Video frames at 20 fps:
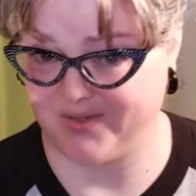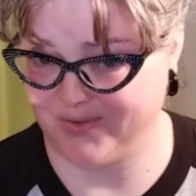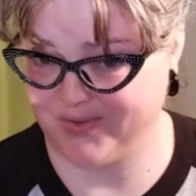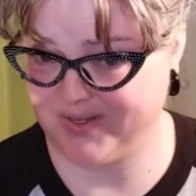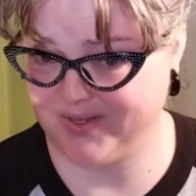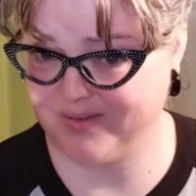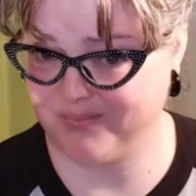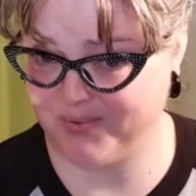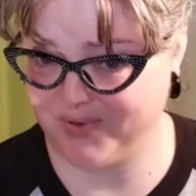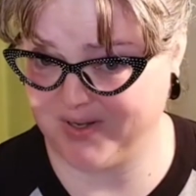
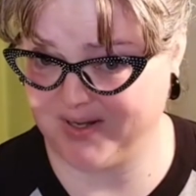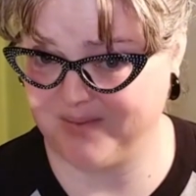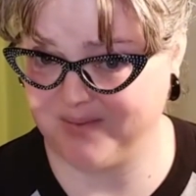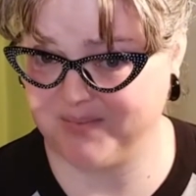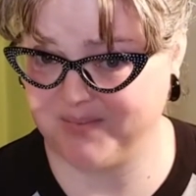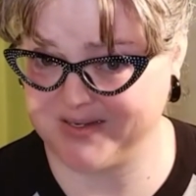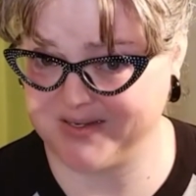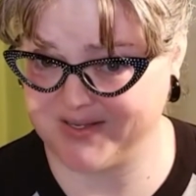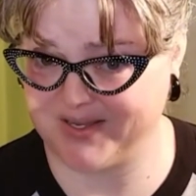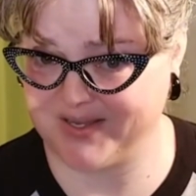can pretty
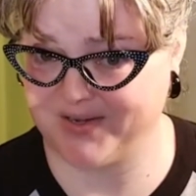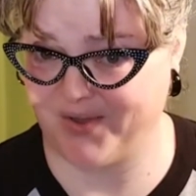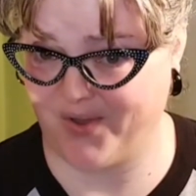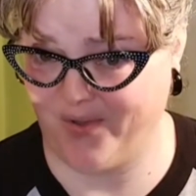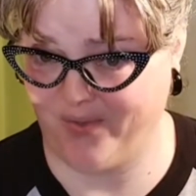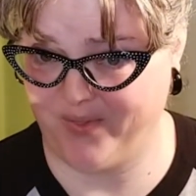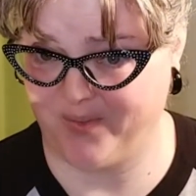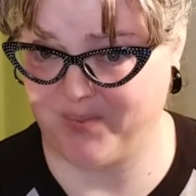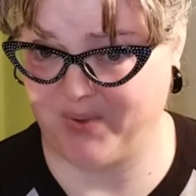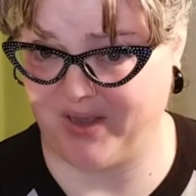much get all
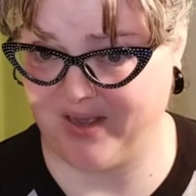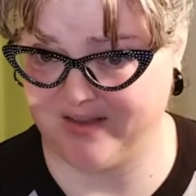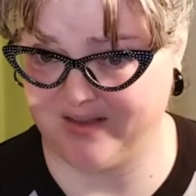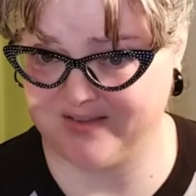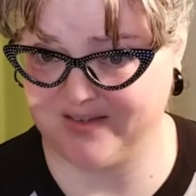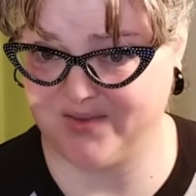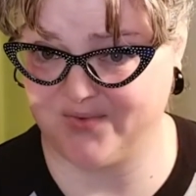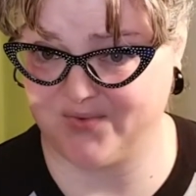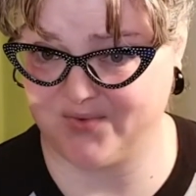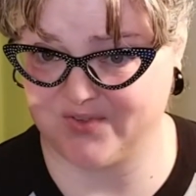the
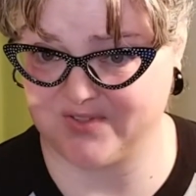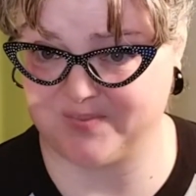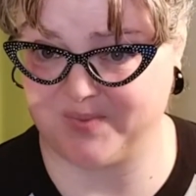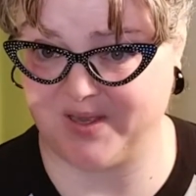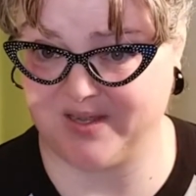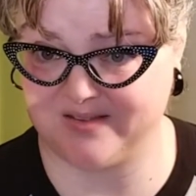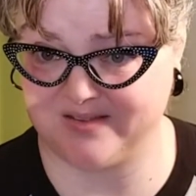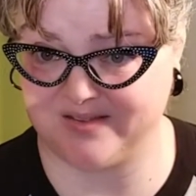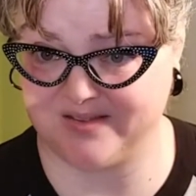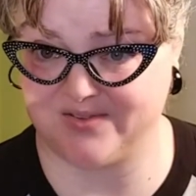positive
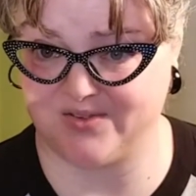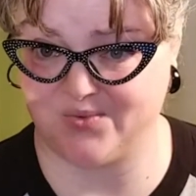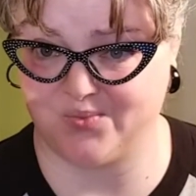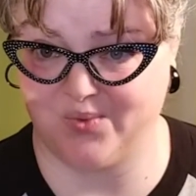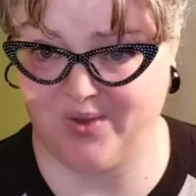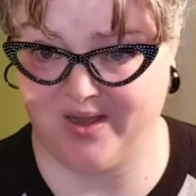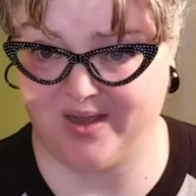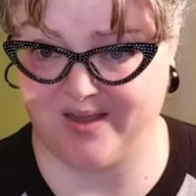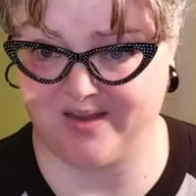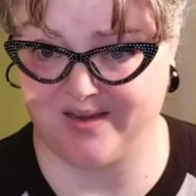responses you
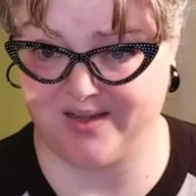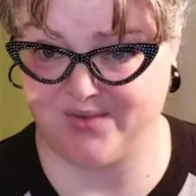want